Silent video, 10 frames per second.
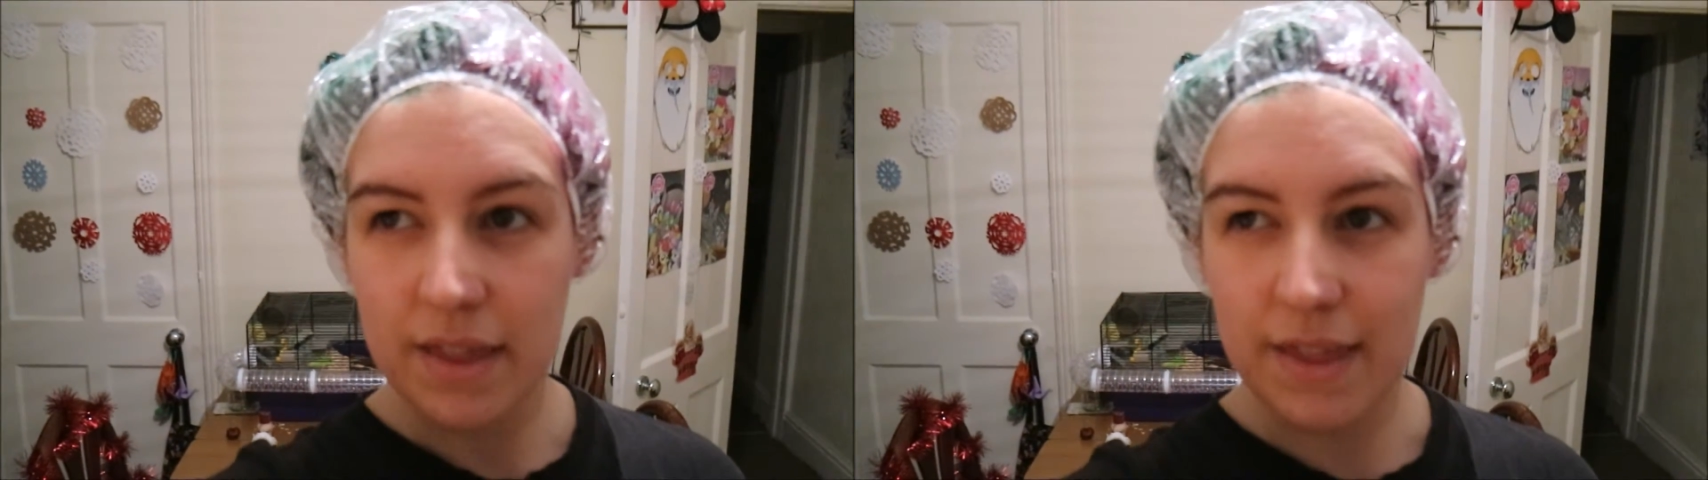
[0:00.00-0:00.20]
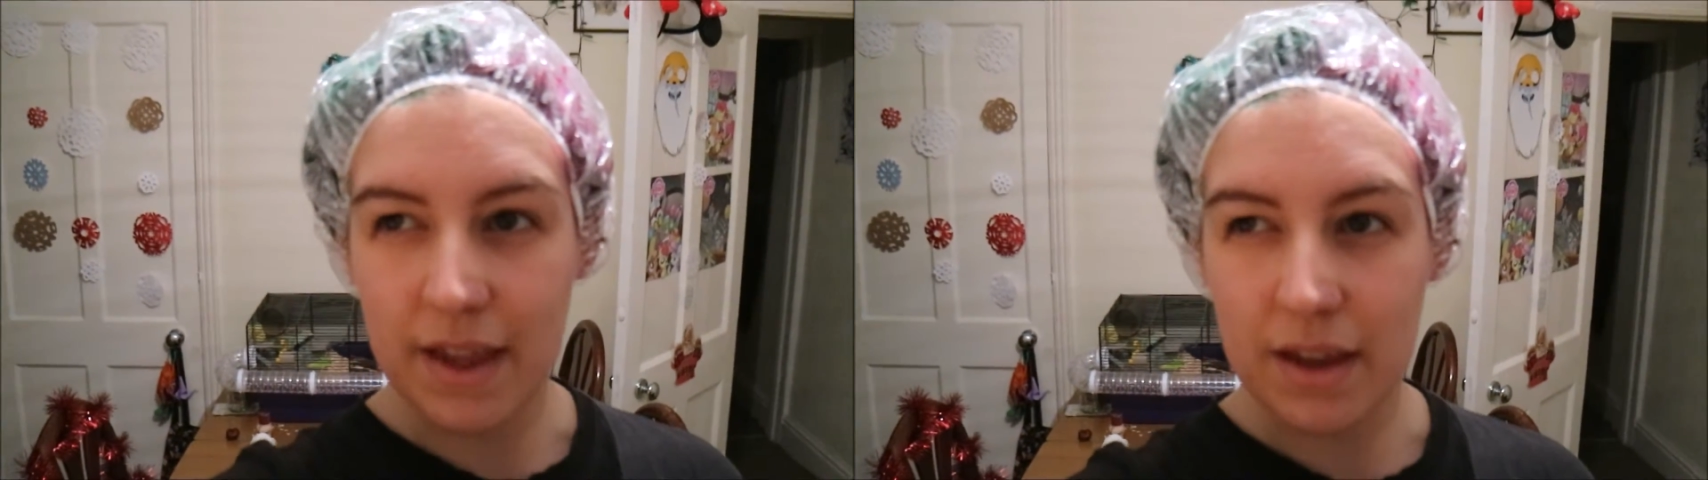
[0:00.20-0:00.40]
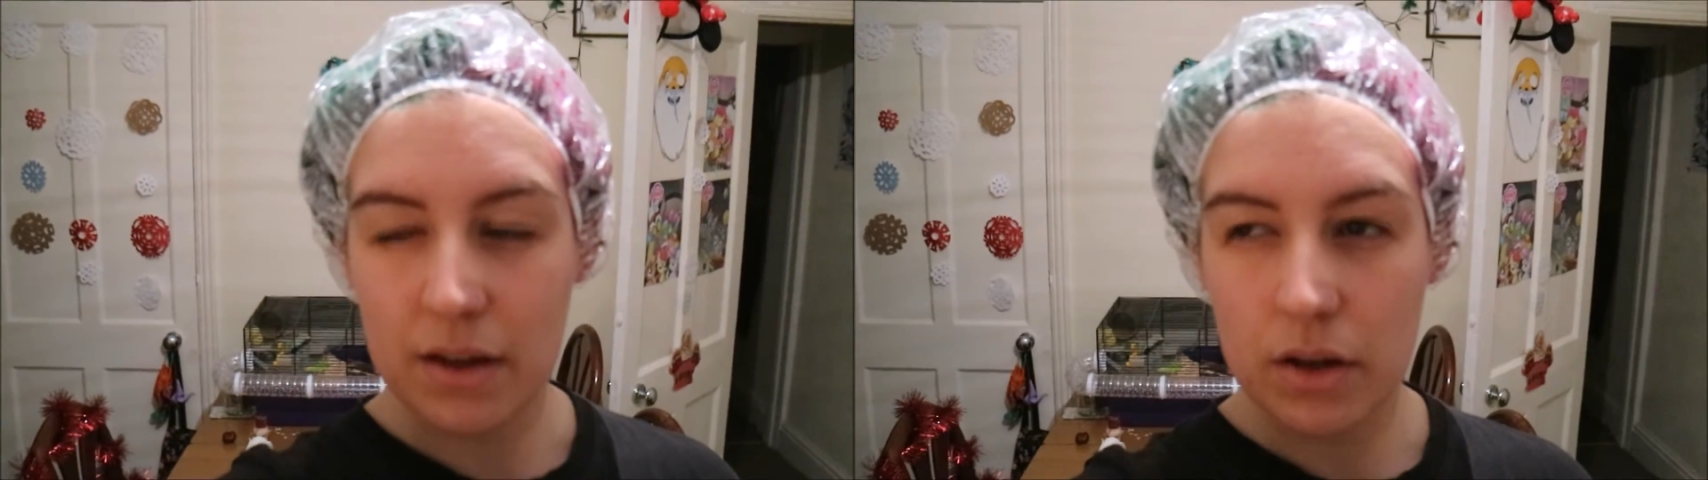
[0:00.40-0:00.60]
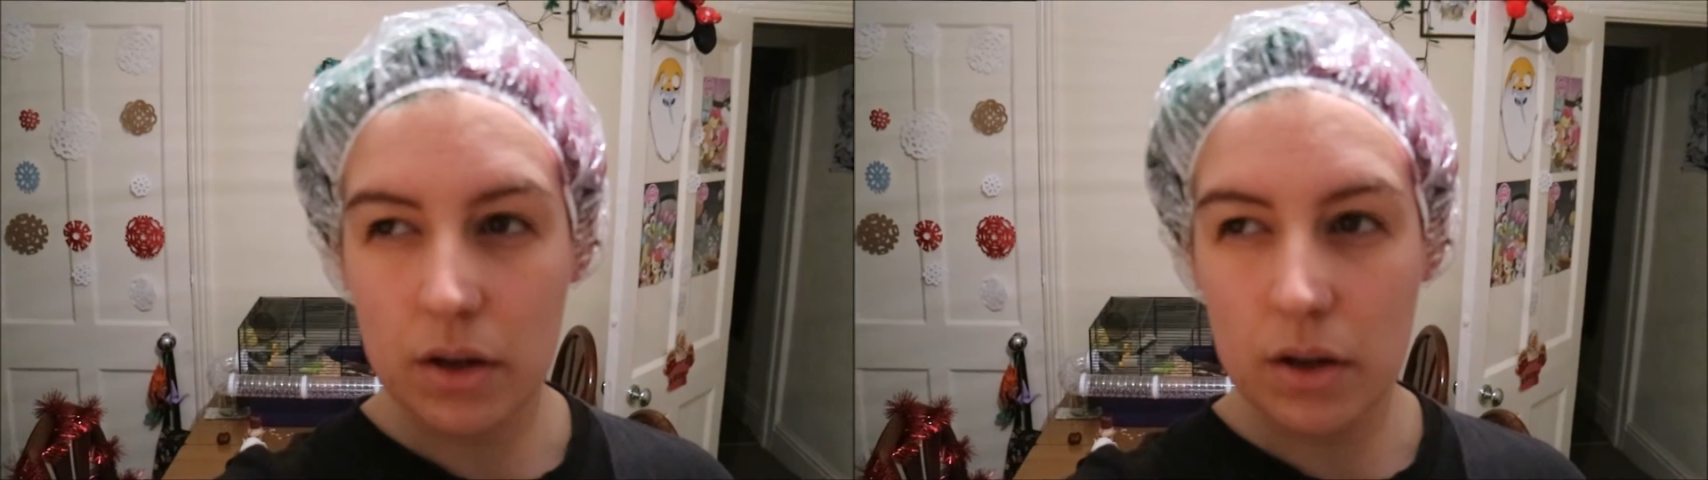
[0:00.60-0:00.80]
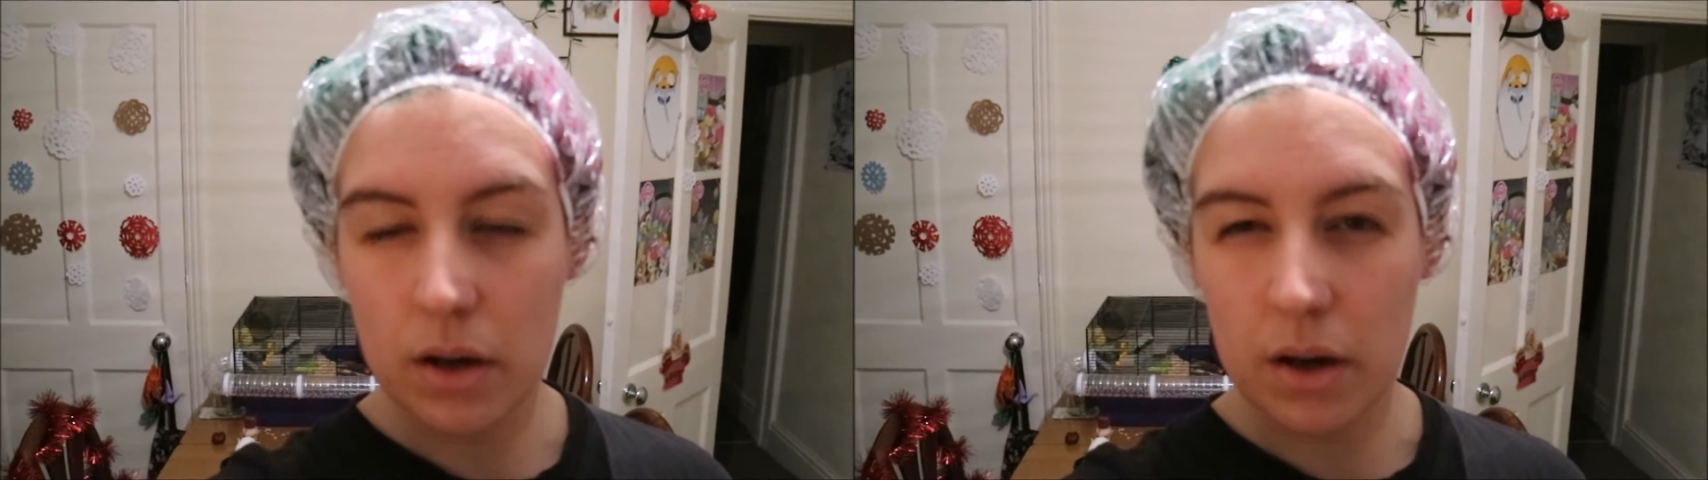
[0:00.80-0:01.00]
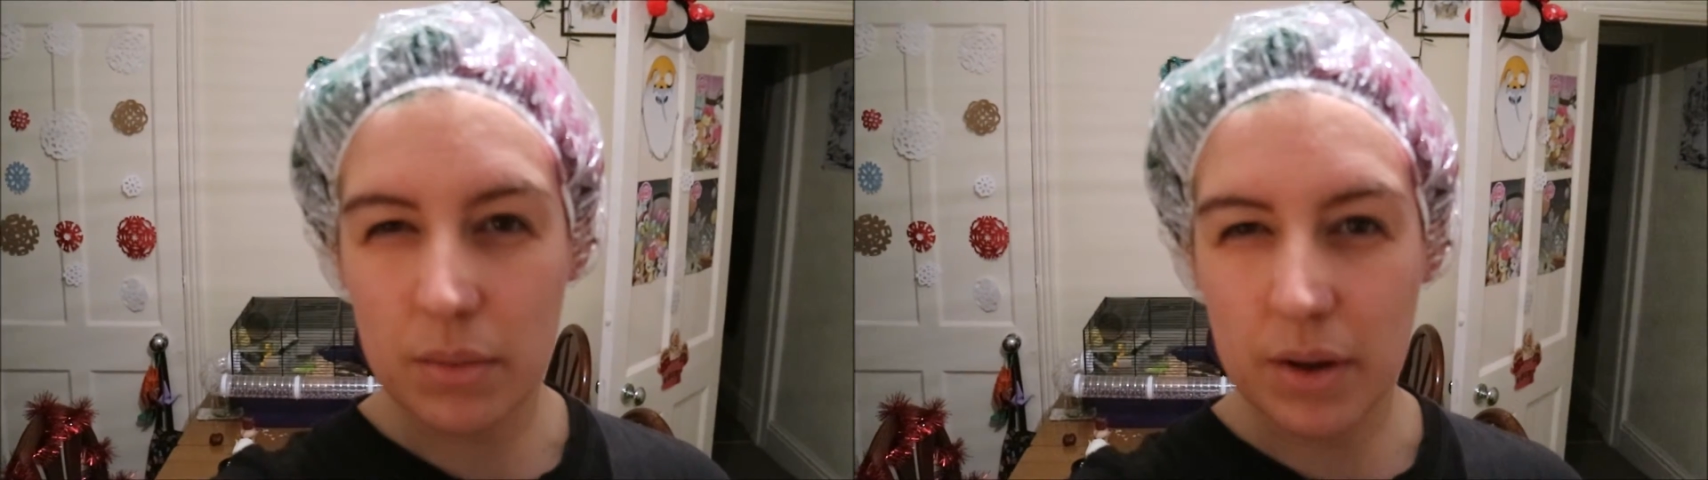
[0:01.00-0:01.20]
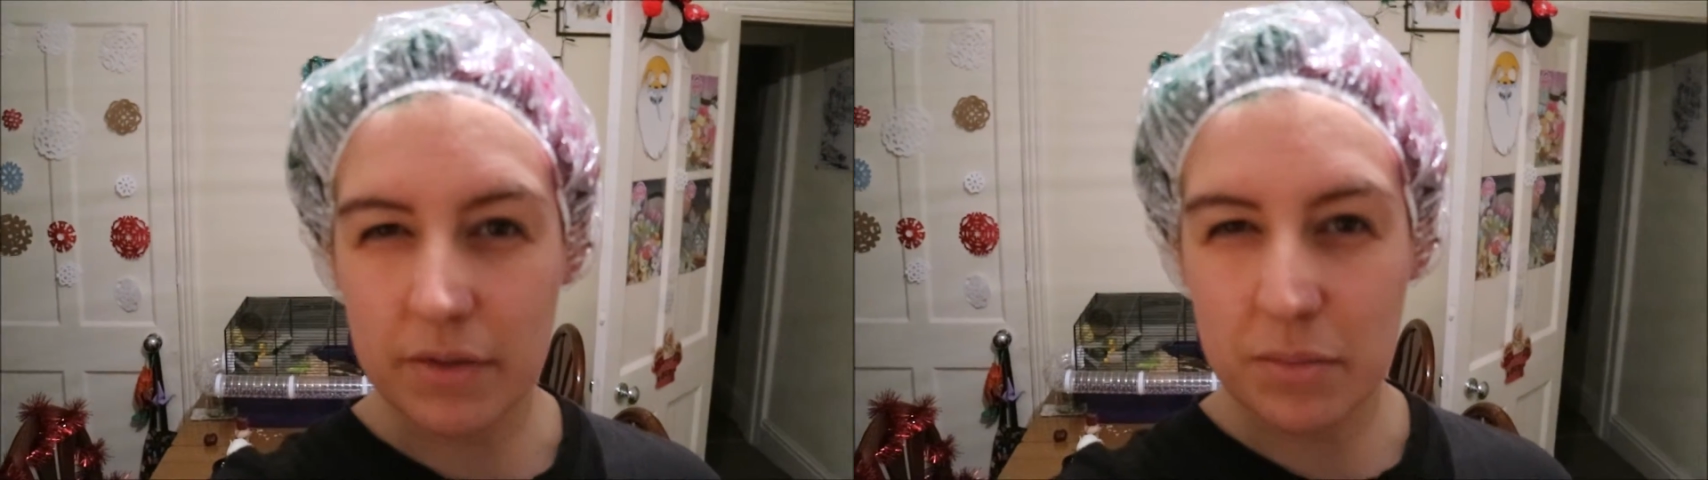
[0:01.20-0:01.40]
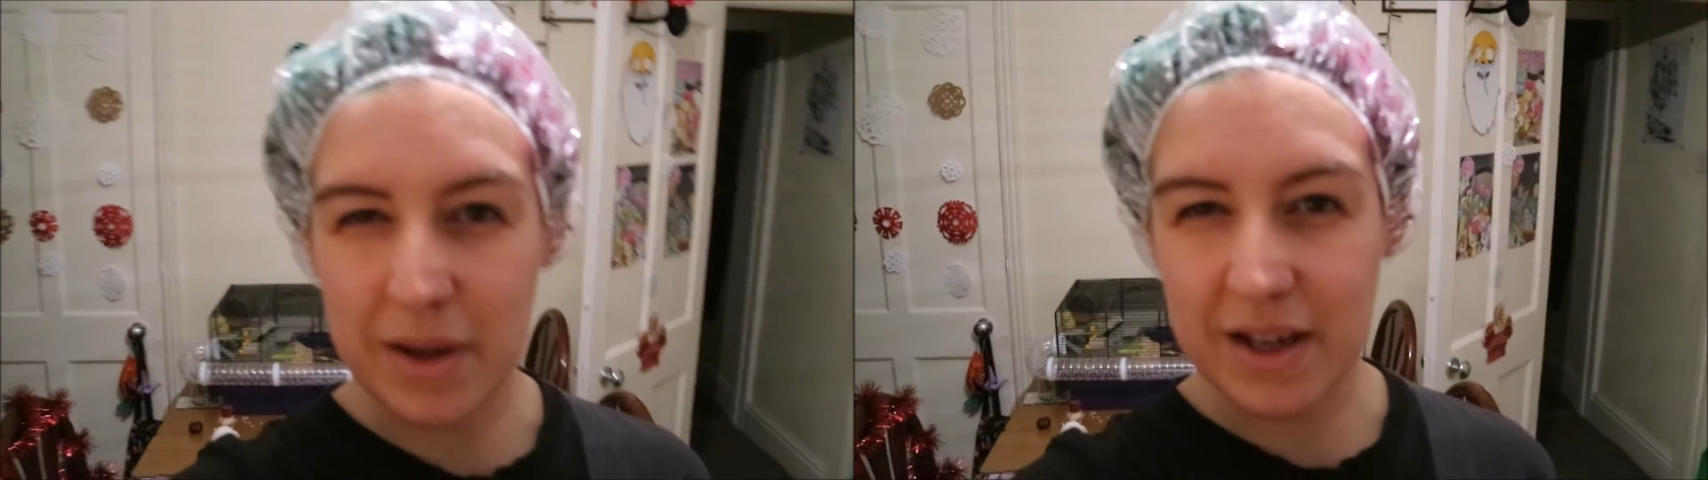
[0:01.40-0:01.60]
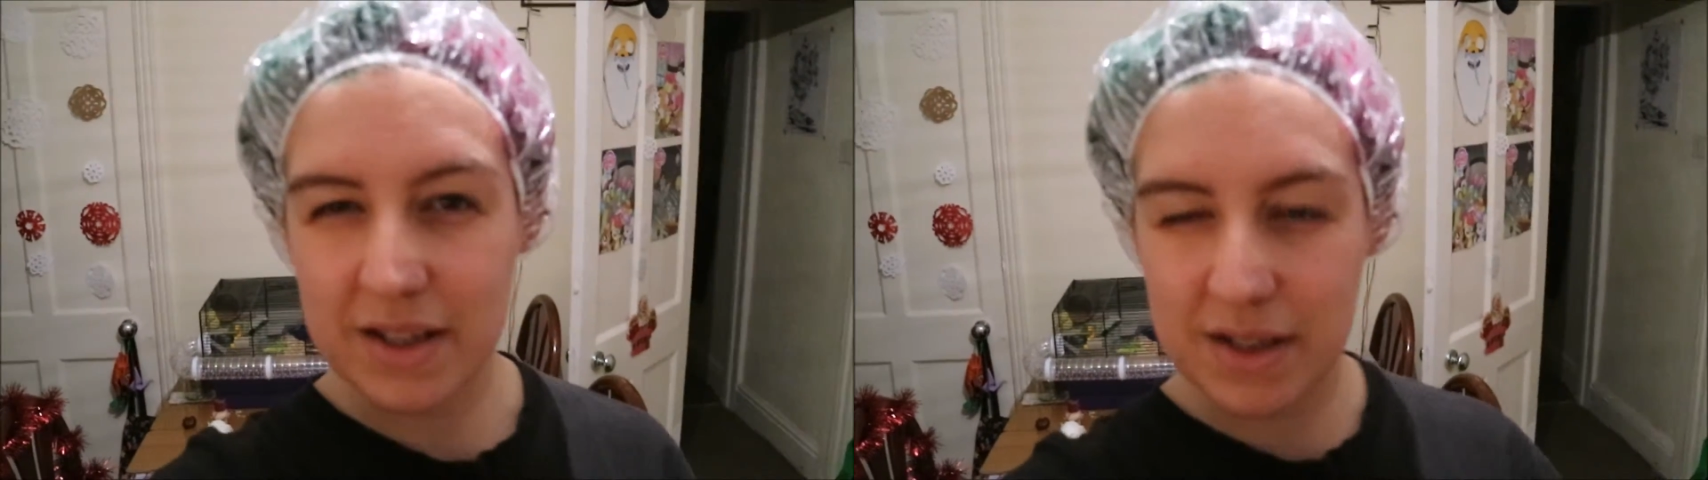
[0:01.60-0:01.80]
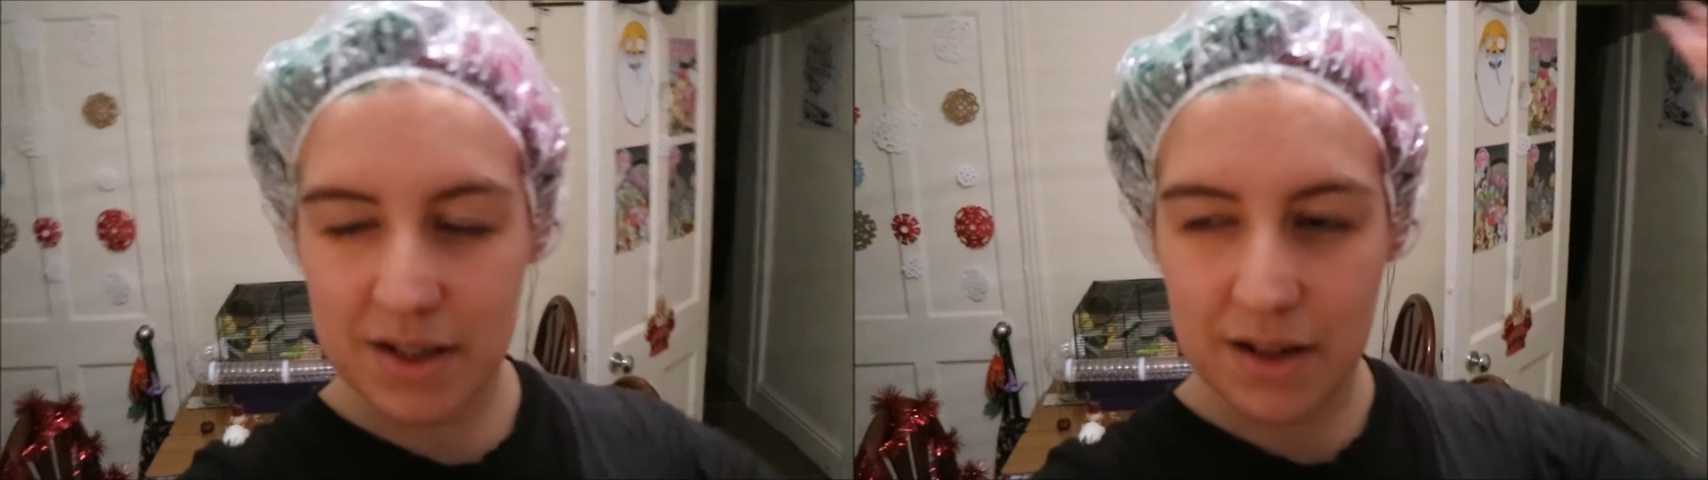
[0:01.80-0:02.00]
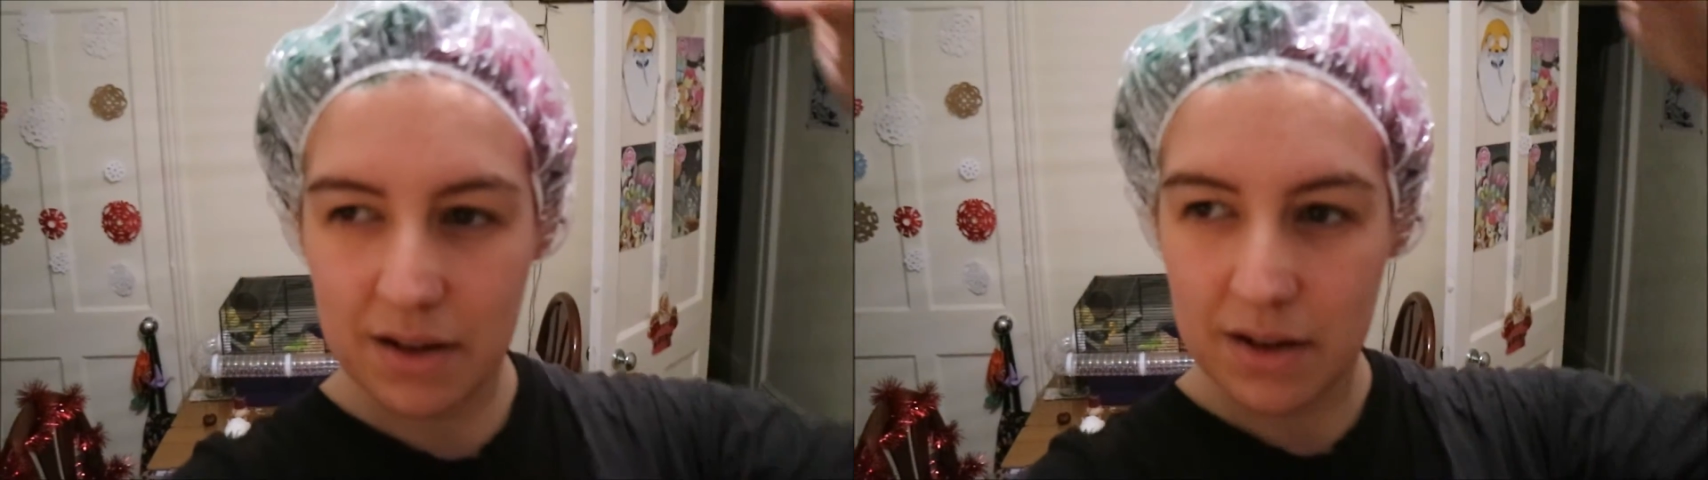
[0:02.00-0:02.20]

think I might have mixed